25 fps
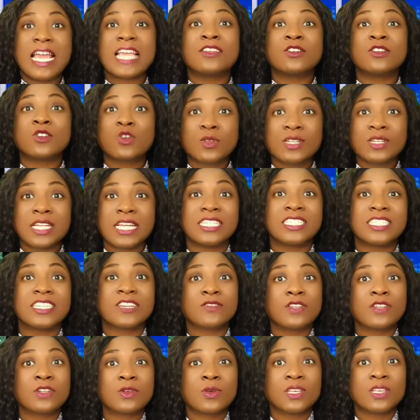
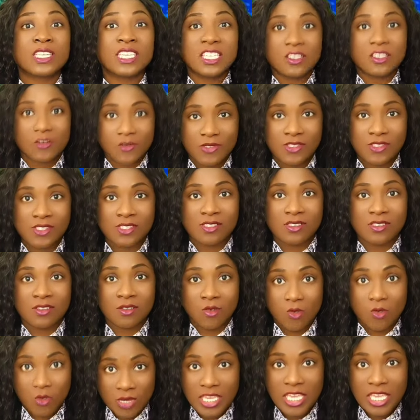verified Instagram page